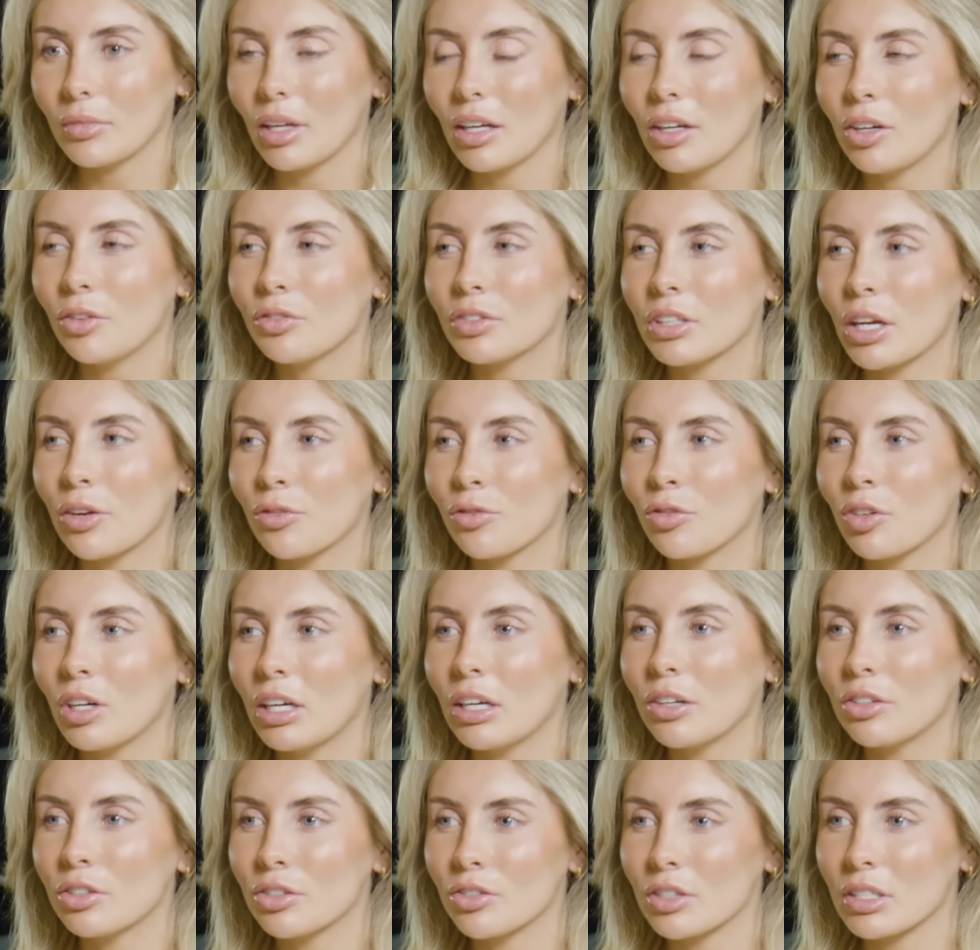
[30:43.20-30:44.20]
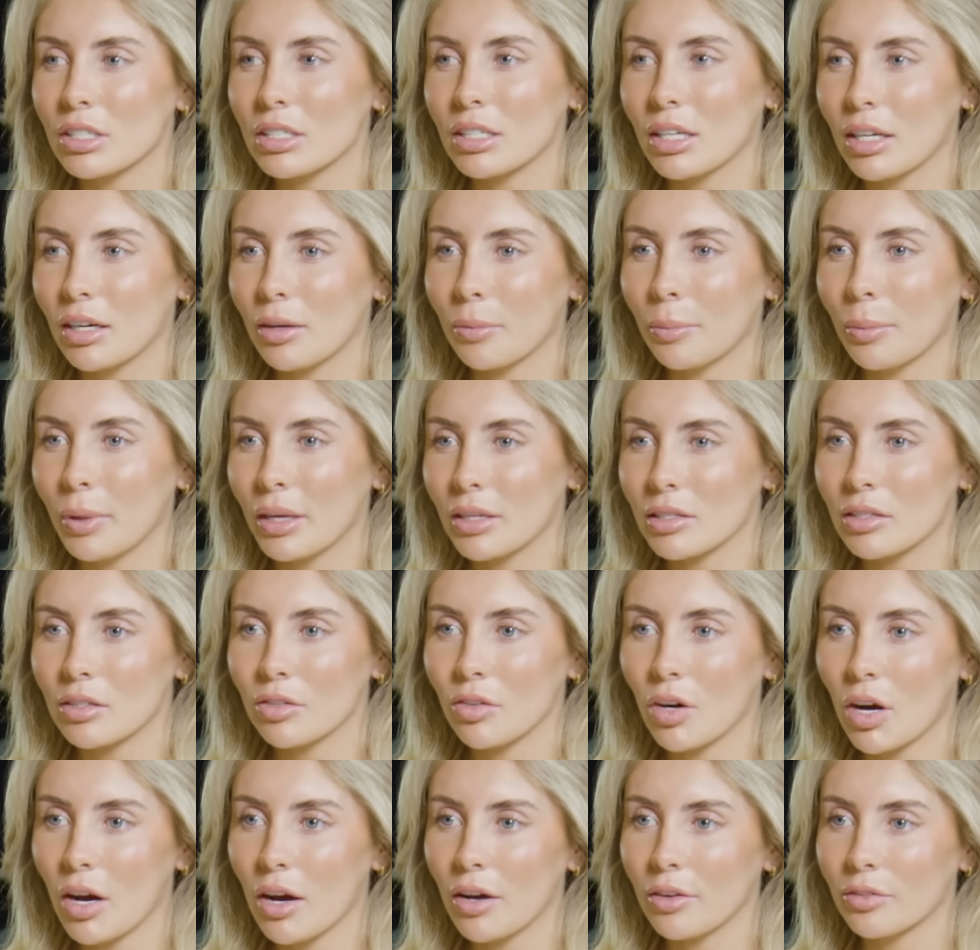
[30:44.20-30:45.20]
I'd love to get really under his skin and piss
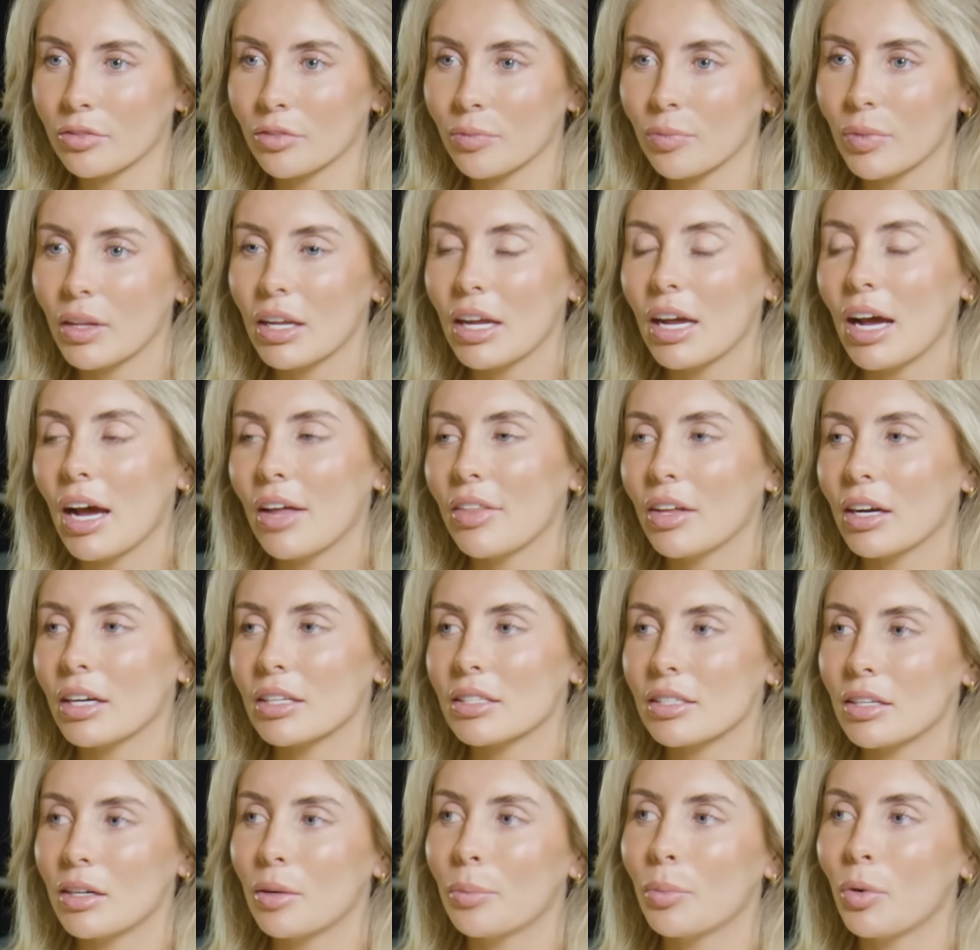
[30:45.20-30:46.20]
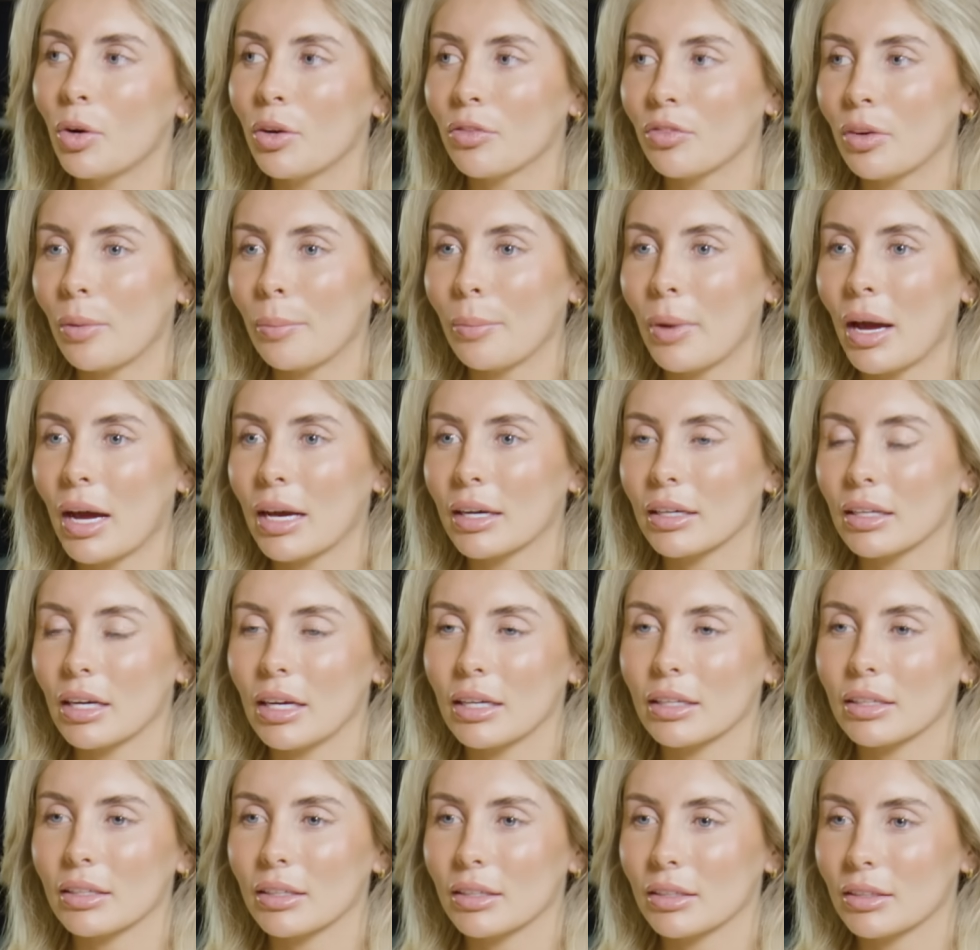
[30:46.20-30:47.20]
her off. And then I'd send a boyfriend back,
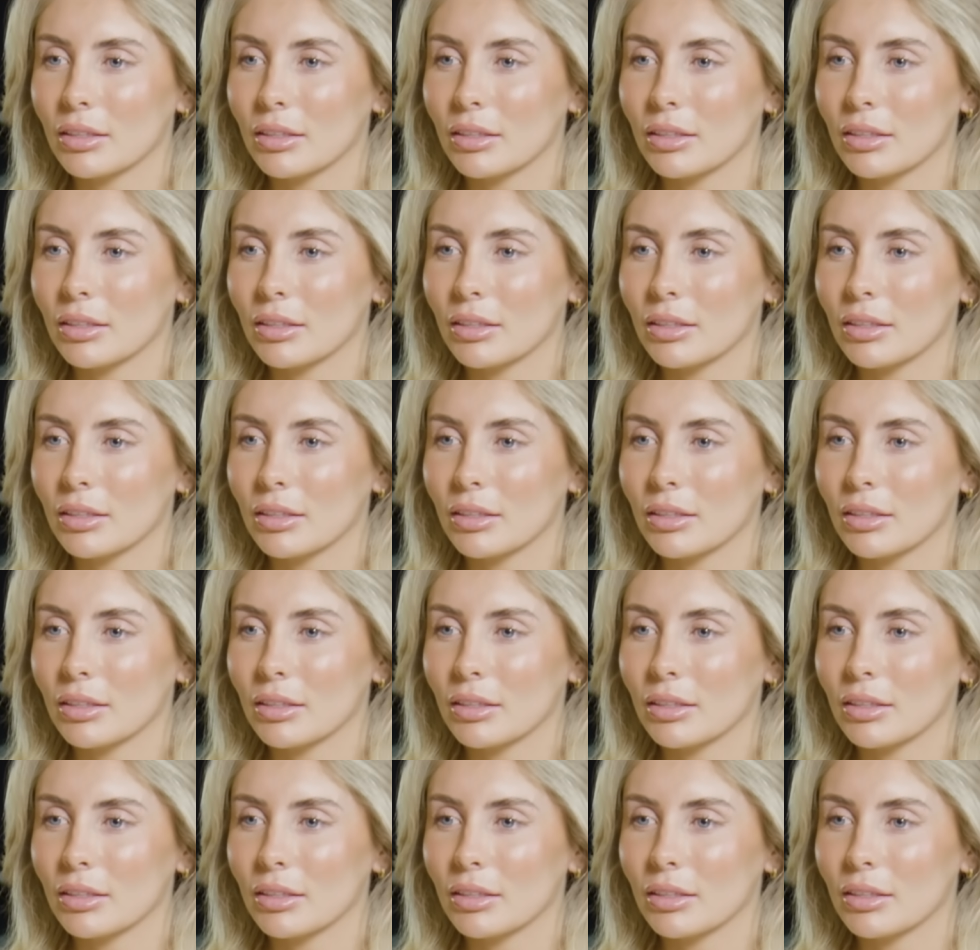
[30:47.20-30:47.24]
like,